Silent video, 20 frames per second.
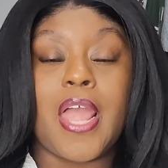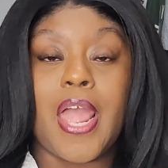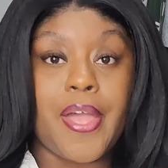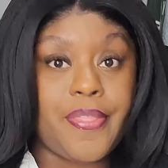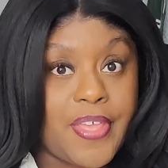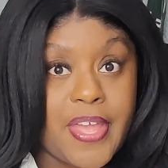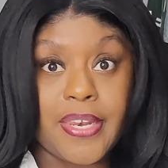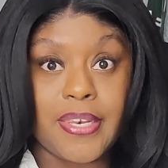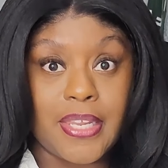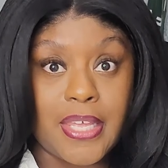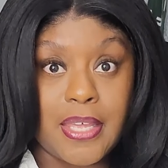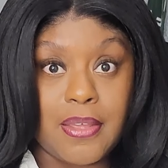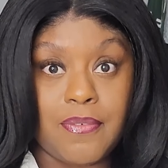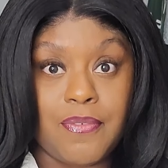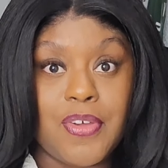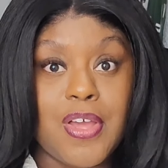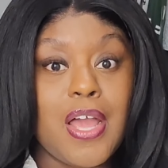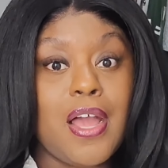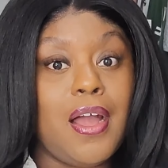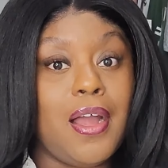and then
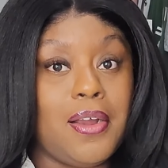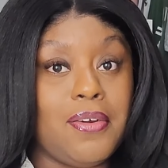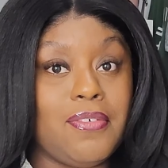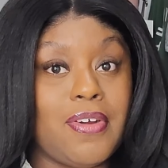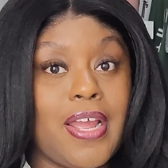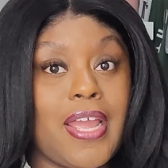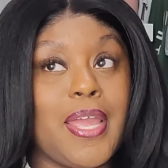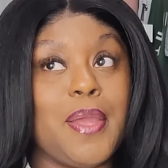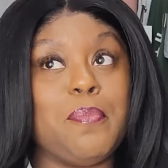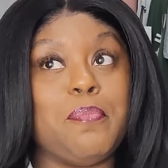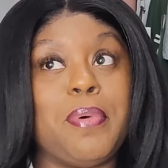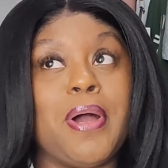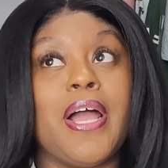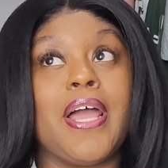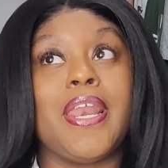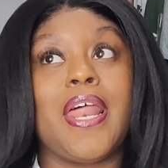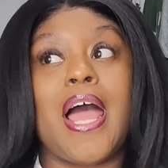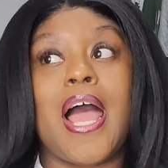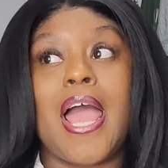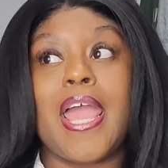leave all right
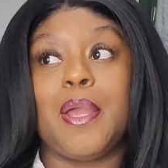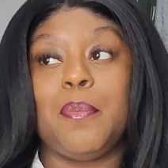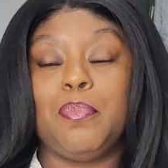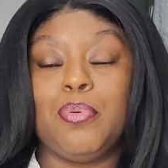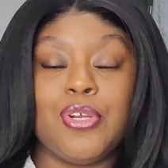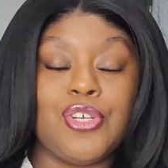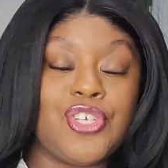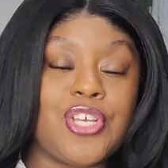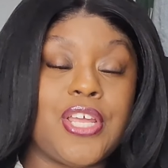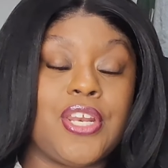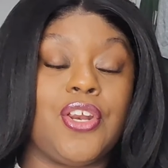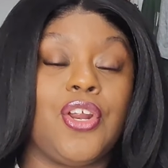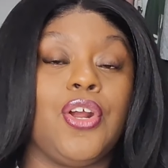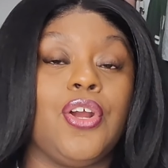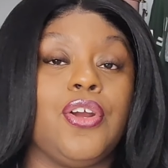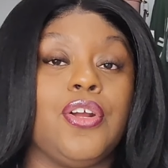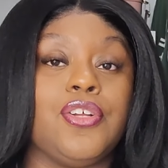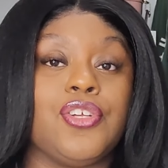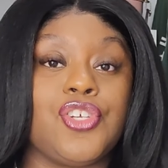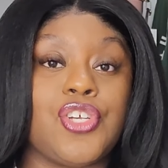but i appreciated
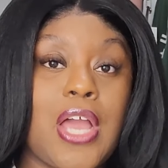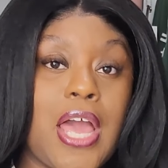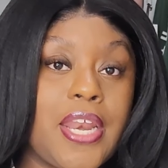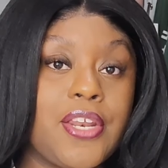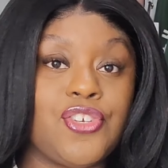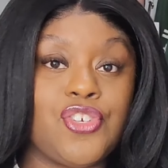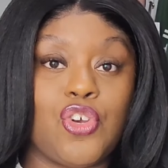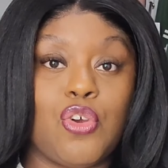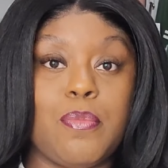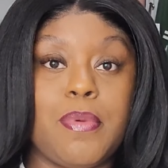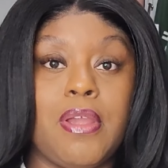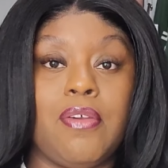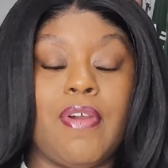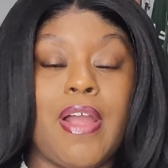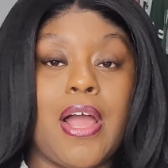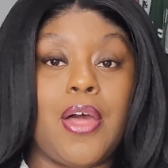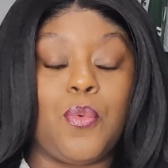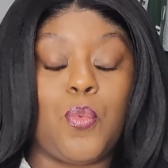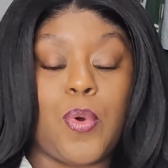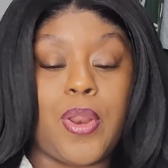her kind of showing me
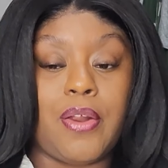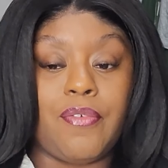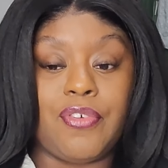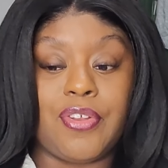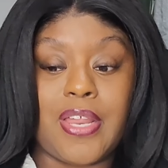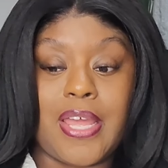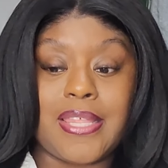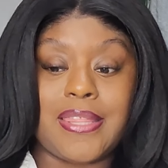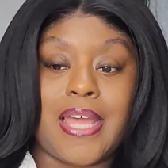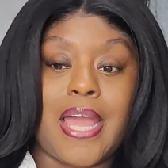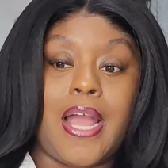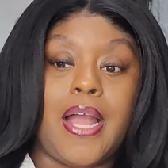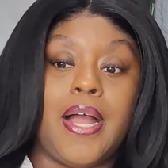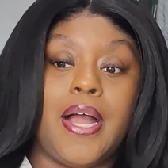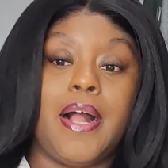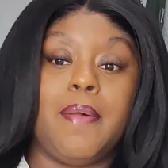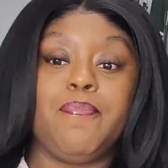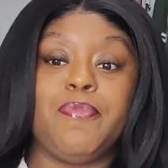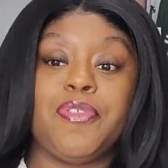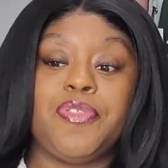around whatever like that
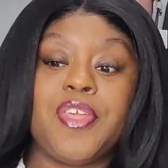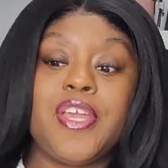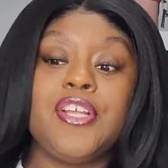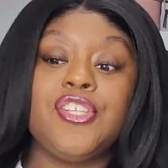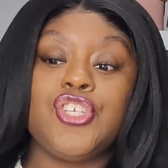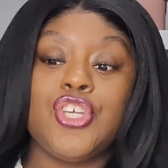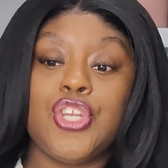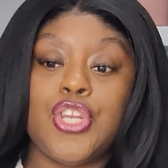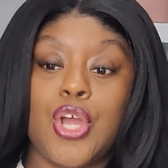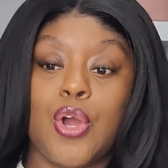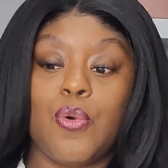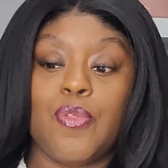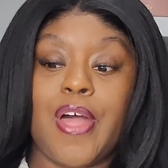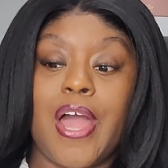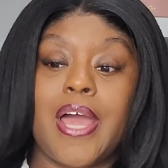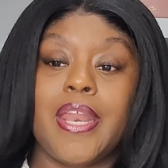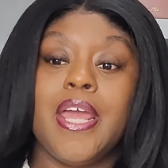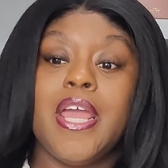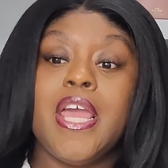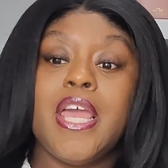um the thing to know
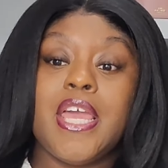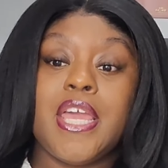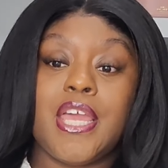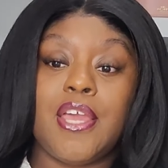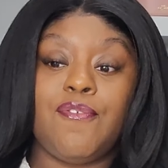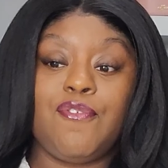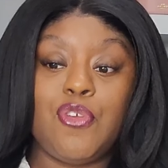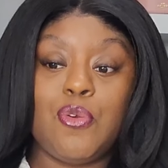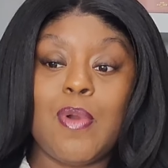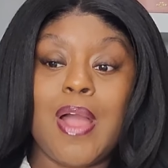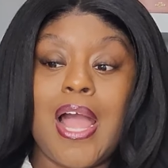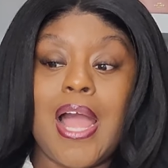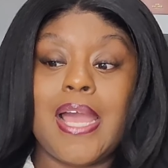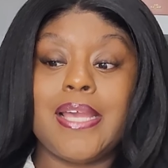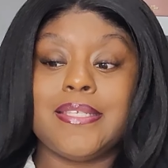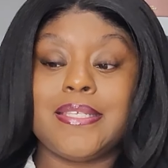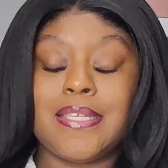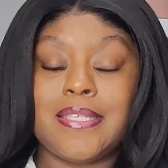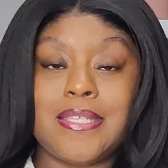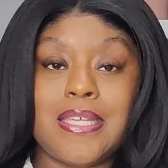that if you
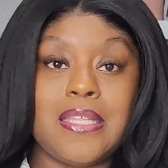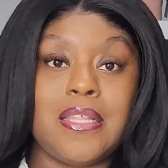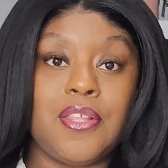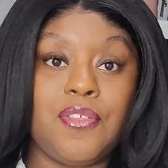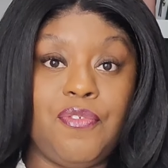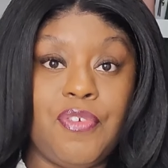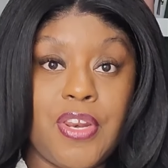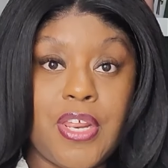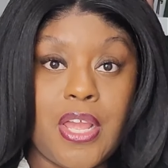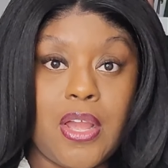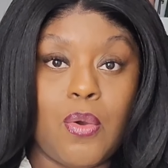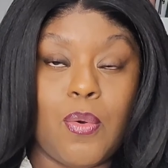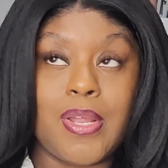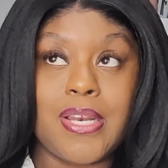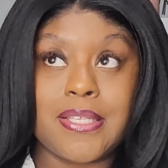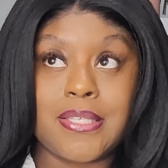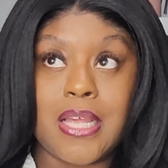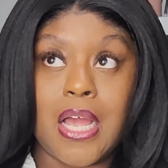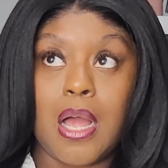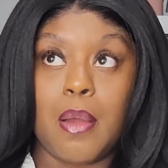guys see this video
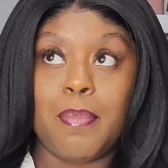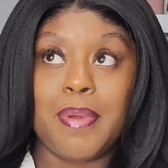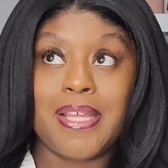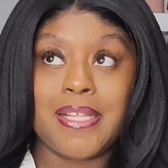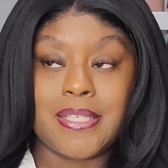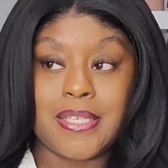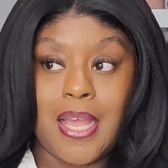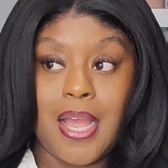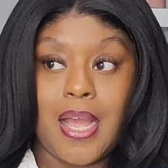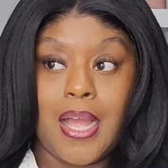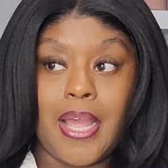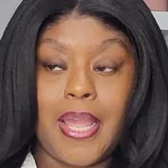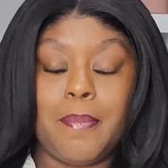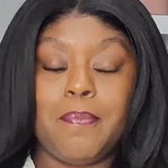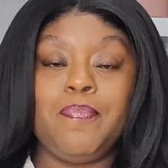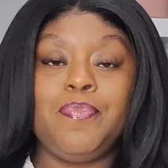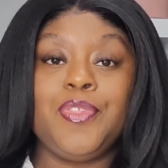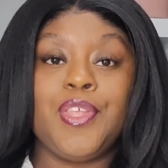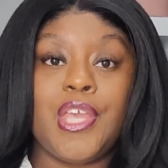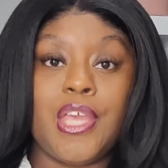and it's up in
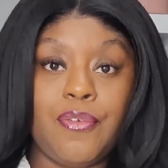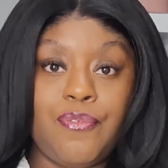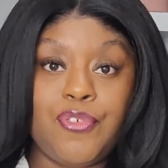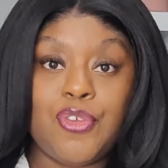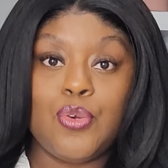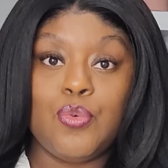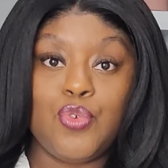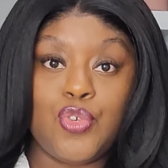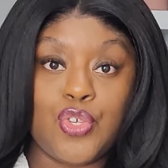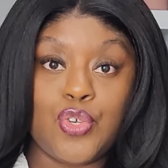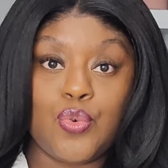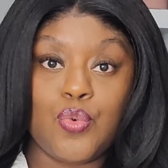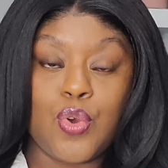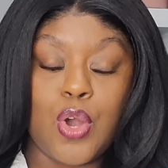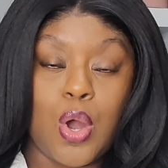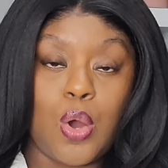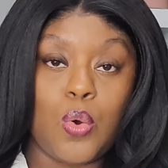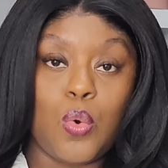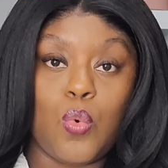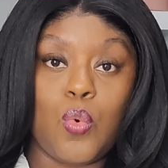time if you do
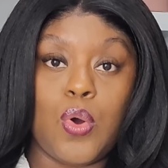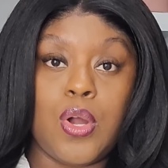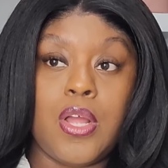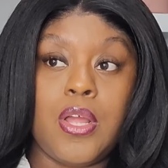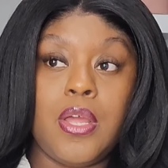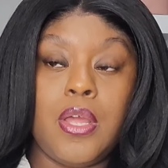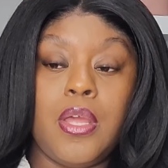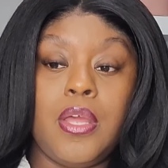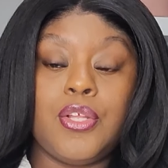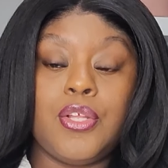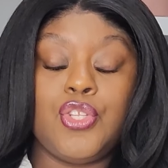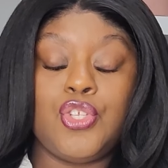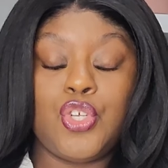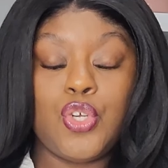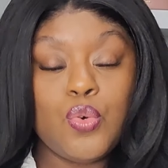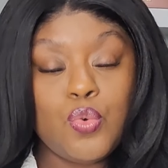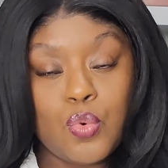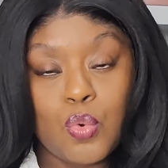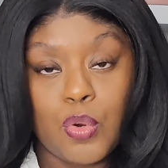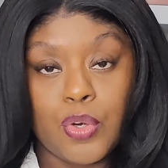go
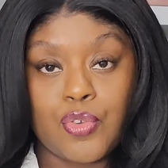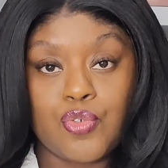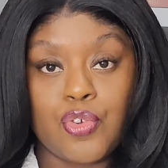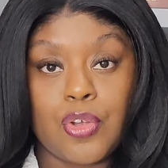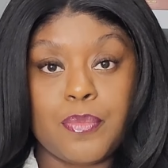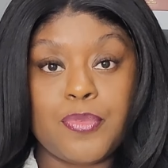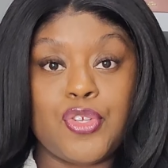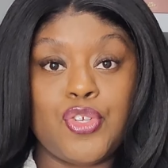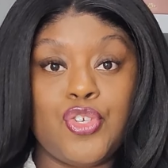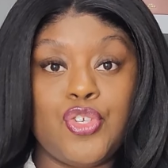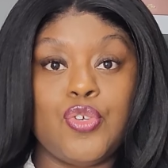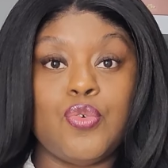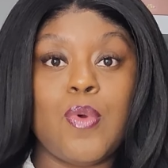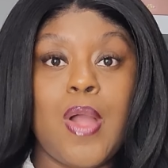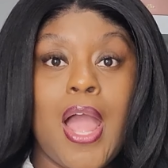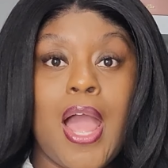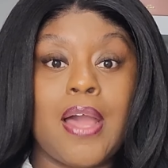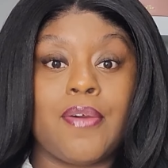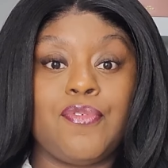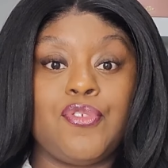to Nordstrom, you do
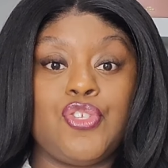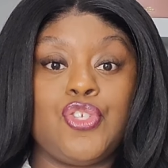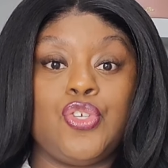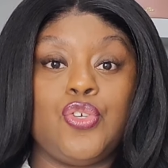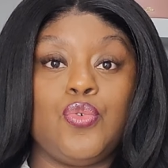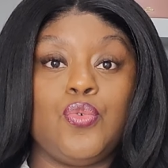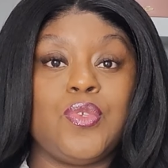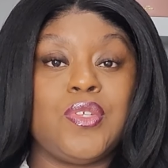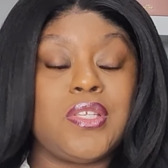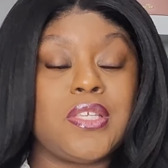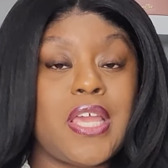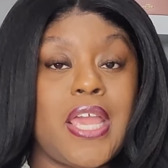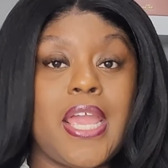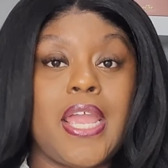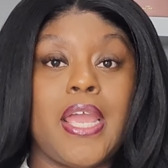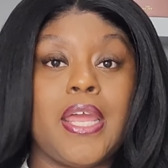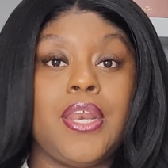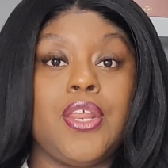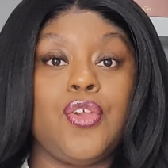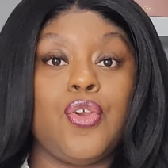have to
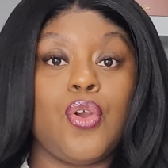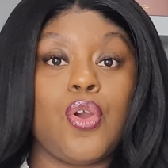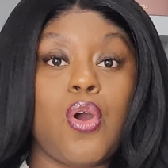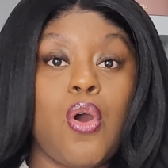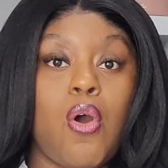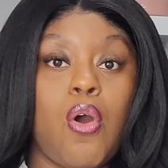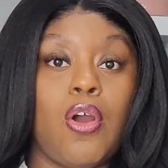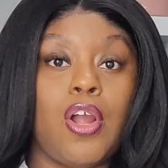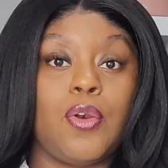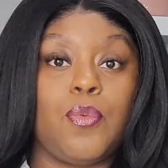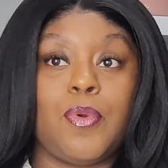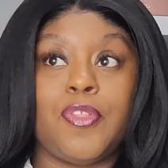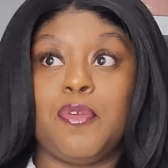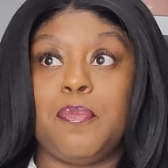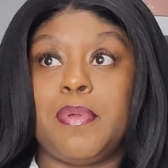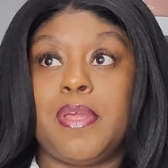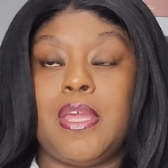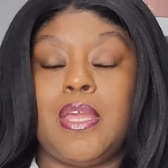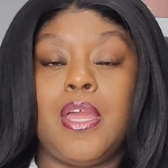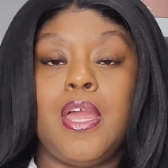scan your card, whether
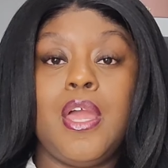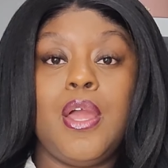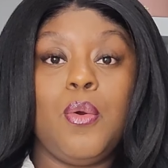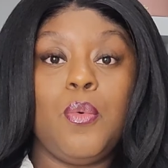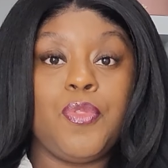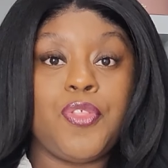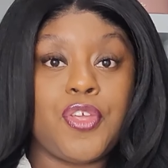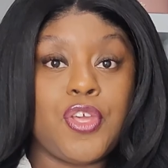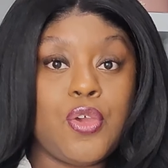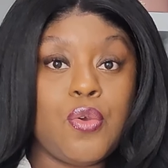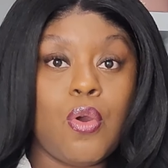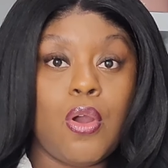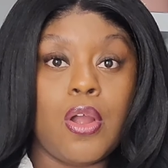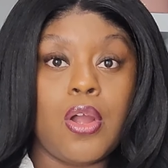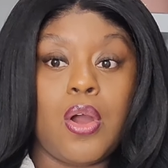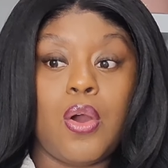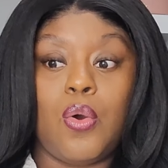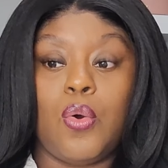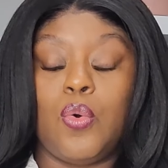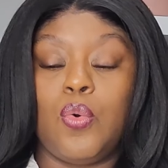it be with a
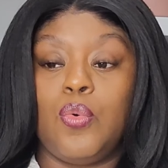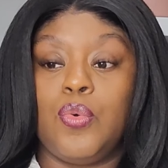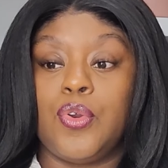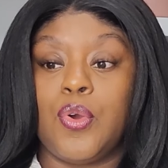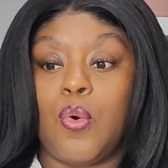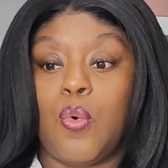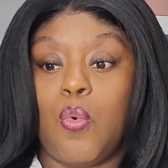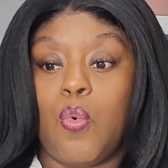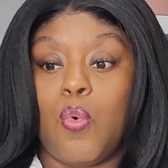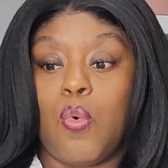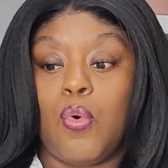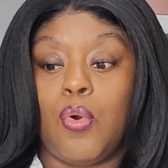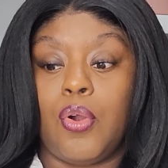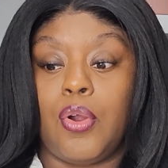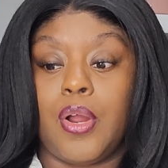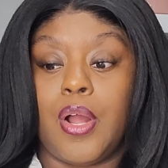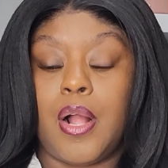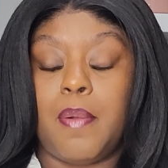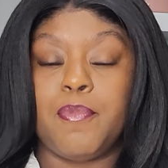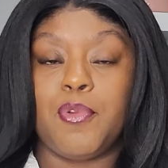QR code
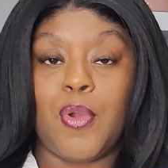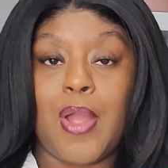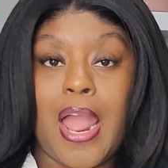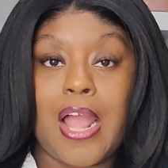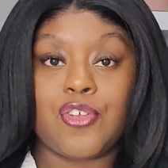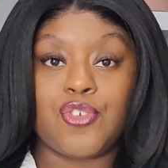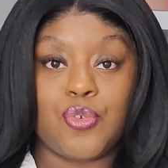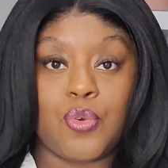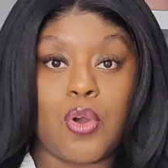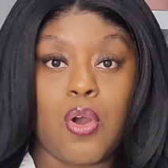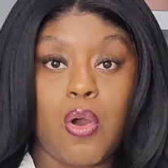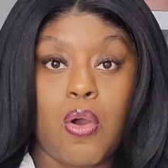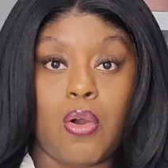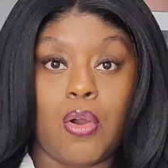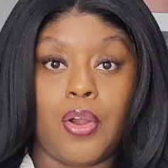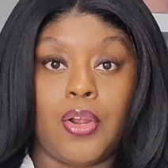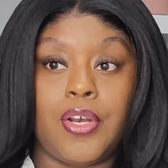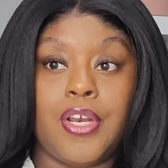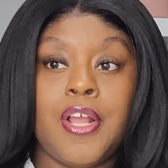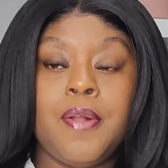or um, your actual
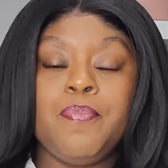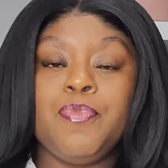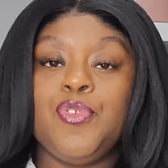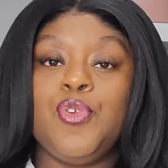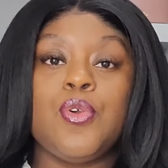card.